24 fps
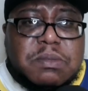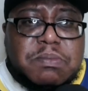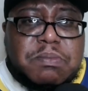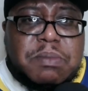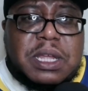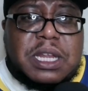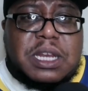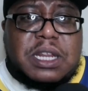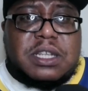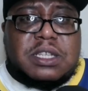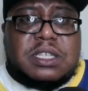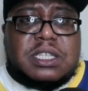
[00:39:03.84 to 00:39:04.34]

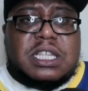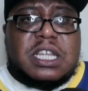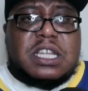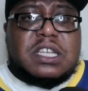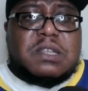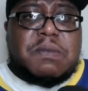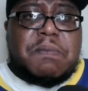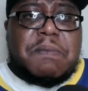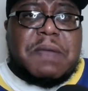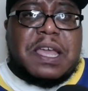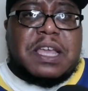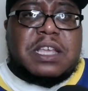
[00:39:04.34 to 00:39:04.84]
minutes,
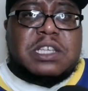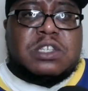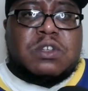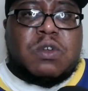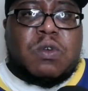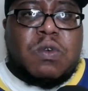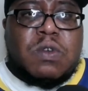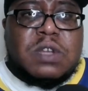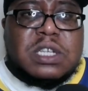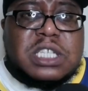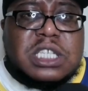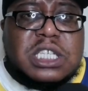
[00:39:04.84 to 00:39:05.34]
this man
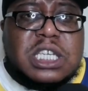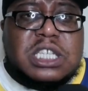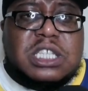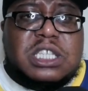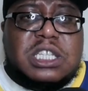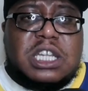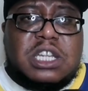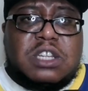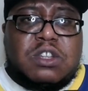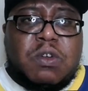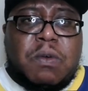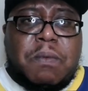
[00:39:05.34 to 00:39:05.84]
scored
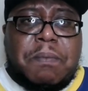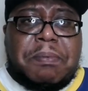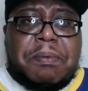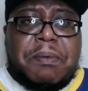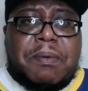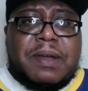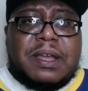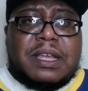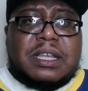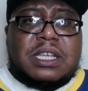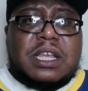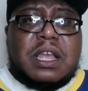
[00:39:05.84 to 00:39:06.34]
62
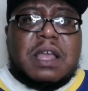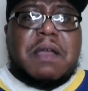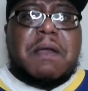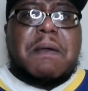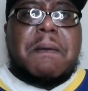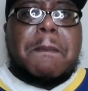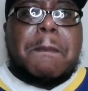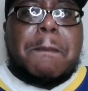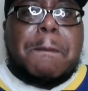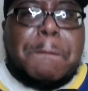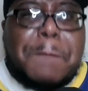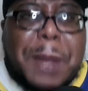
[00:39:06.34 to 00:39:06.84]
points
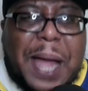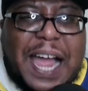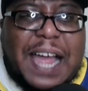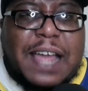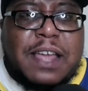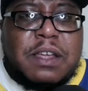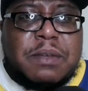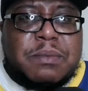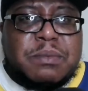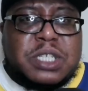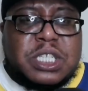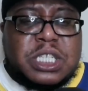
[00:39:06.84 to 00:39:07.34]
by
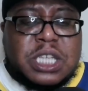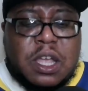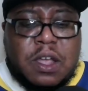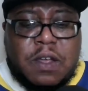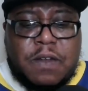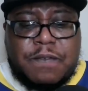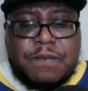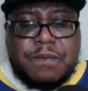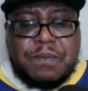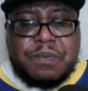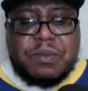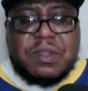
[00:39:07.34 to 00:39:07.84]

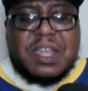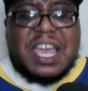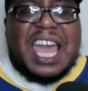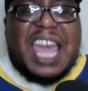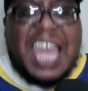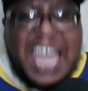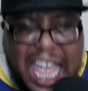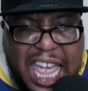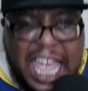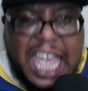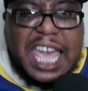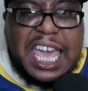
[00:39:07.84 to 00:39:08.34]
himself
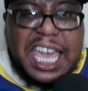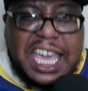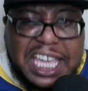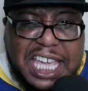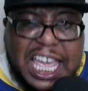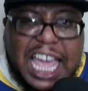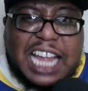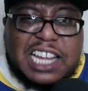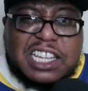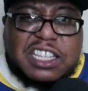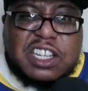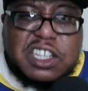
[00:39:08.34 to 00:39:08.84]
and
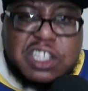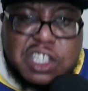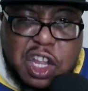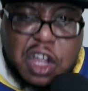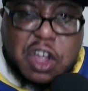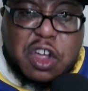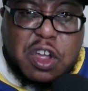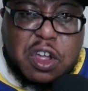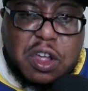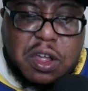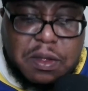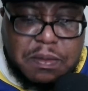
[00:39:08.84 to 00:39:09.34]
got the
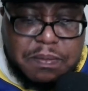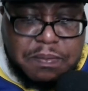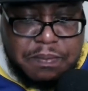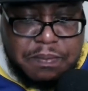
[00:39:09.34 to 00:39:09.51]
dub.